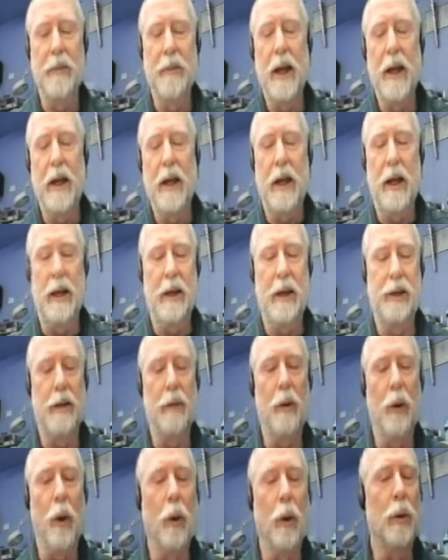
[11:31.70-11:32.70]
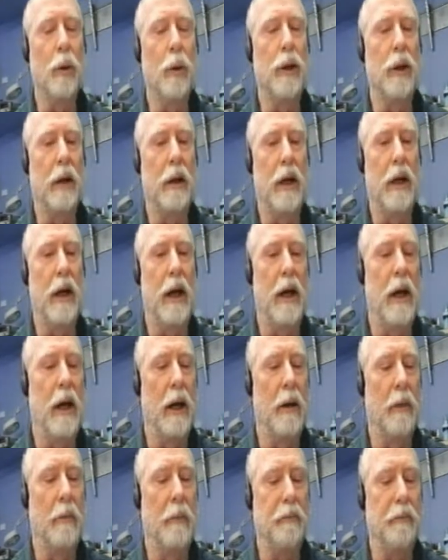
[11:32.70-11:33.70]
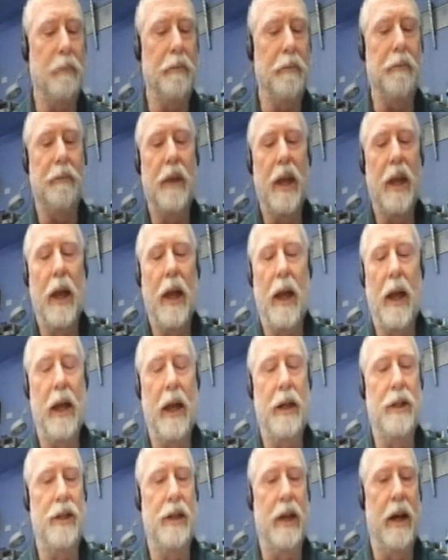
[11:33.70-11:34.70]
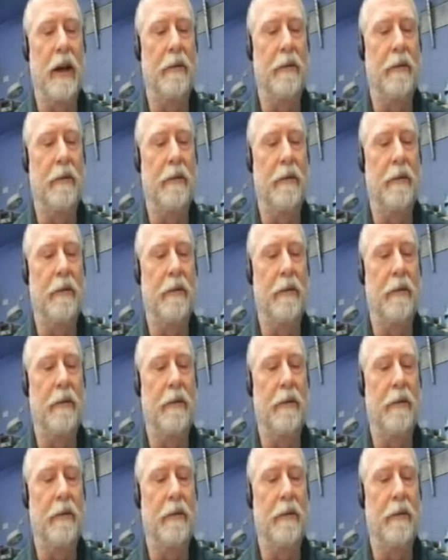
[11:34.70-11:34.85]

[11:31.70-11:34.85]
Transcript: yeah, some older um, HF